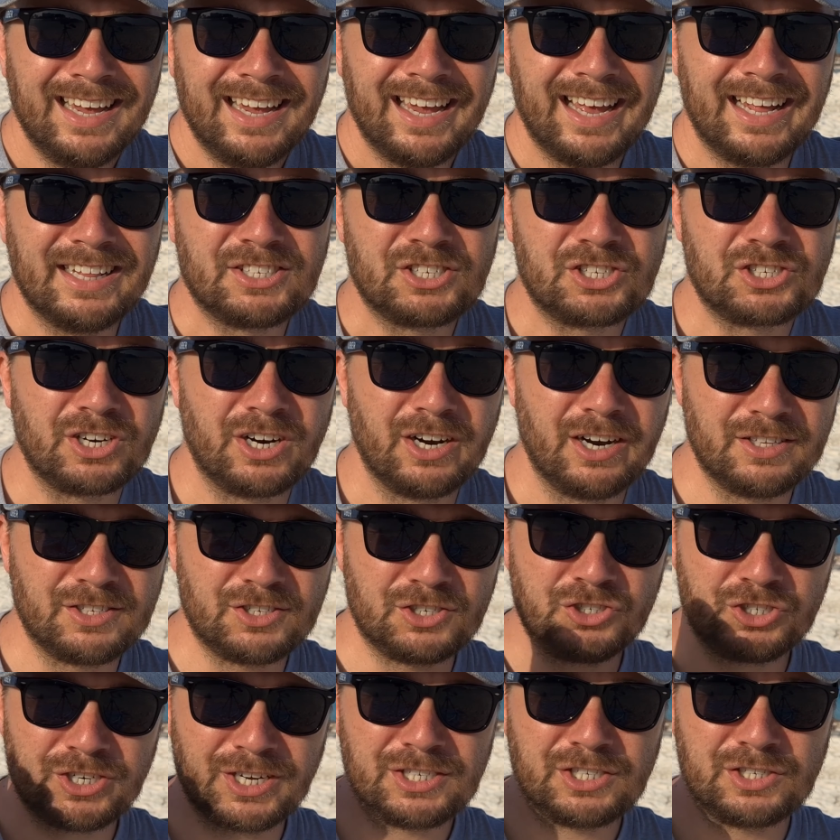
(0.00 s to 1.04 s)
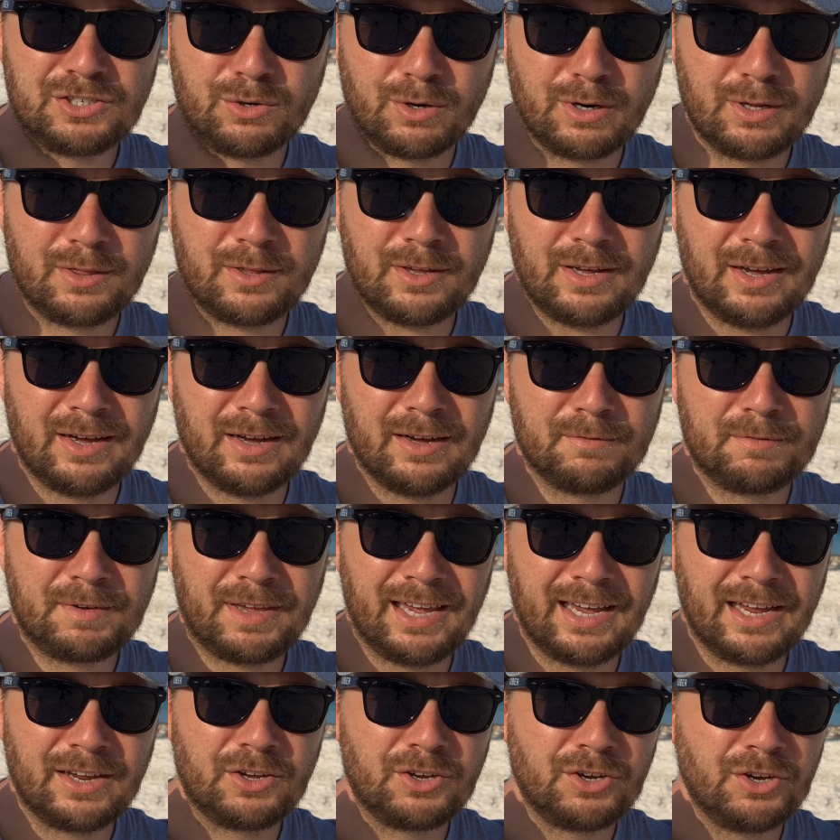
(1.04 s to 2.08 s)
It starts just north of
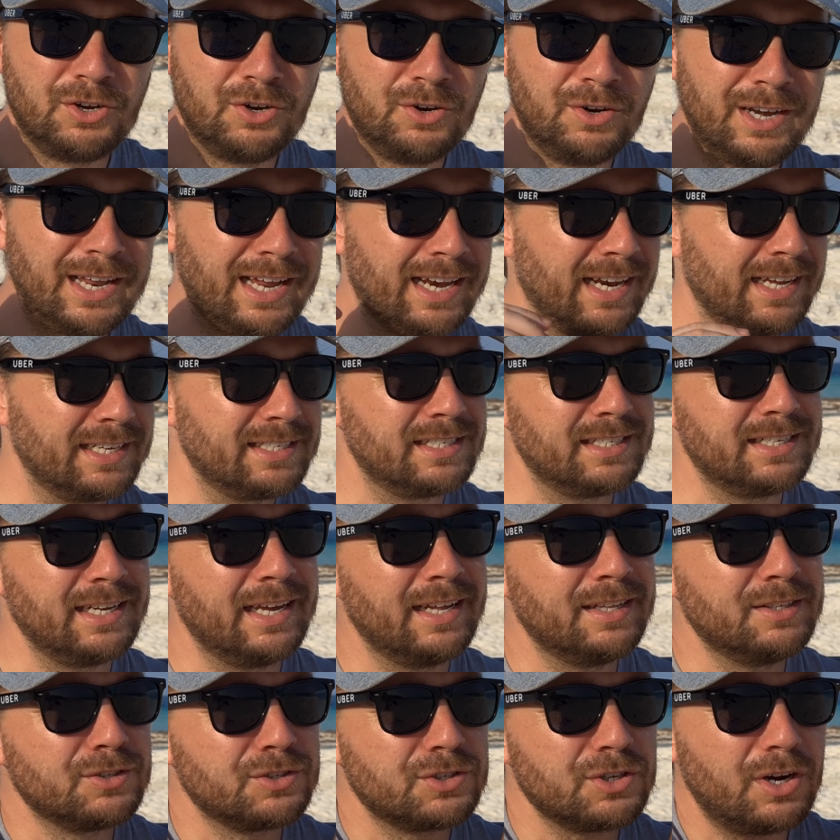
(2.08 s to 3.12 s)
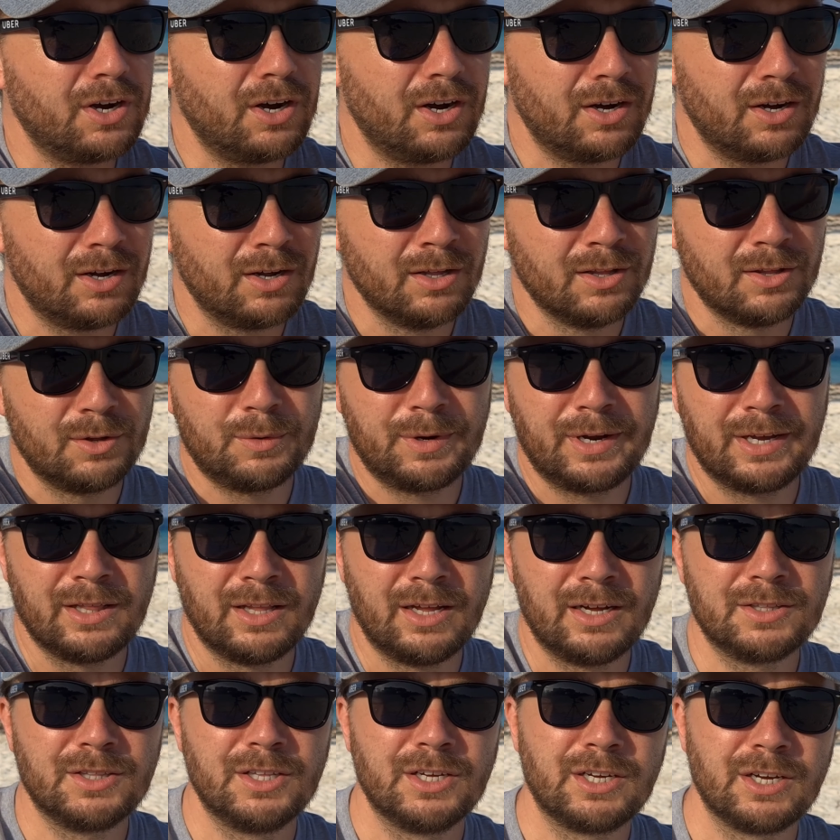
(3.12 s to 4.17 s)
Cancun and extends all the way
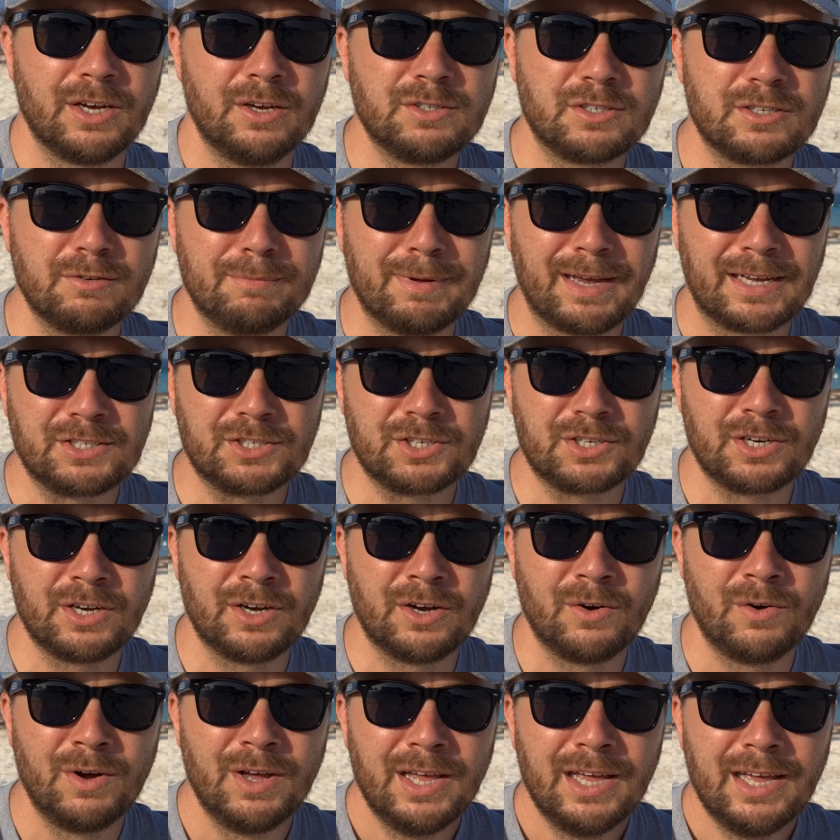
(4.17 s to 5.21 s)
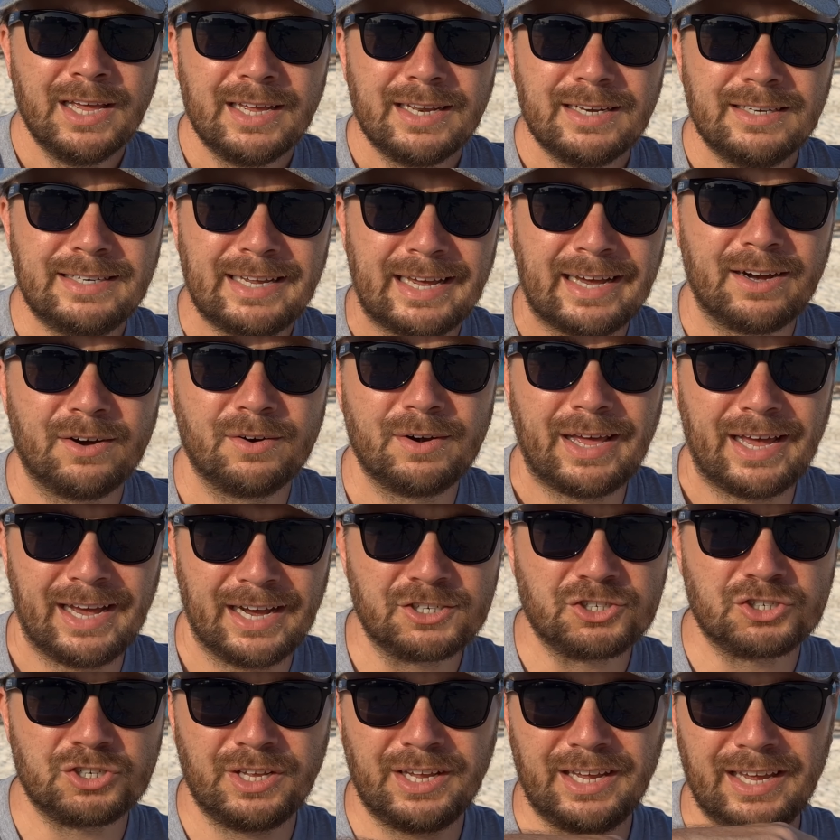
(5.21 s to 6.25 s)
along the coast of Mexico, down
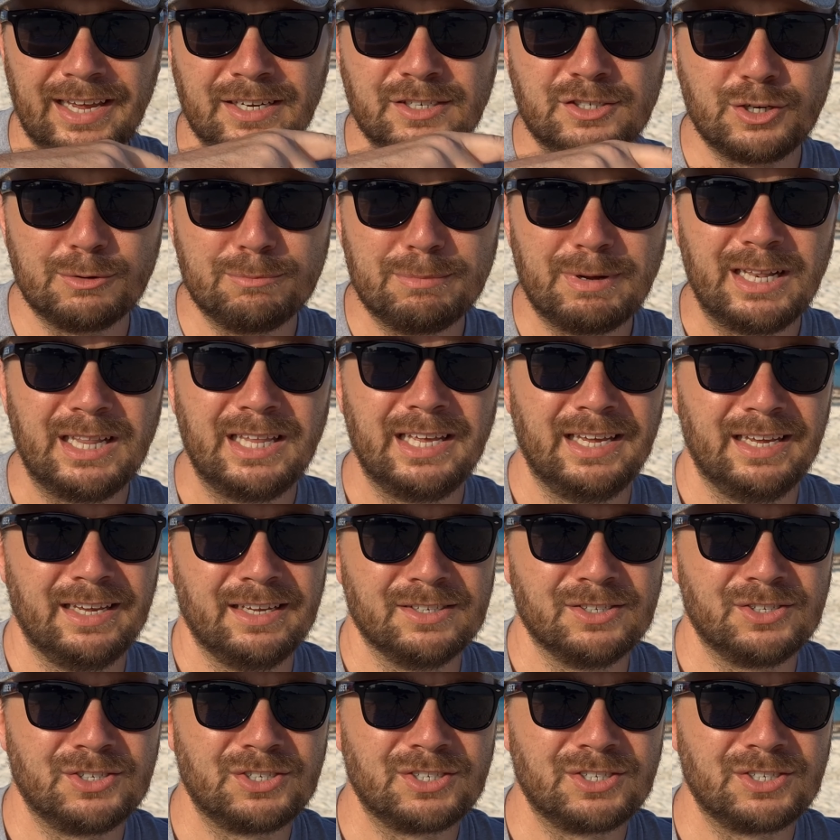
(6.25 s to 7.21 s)
actually into Belize.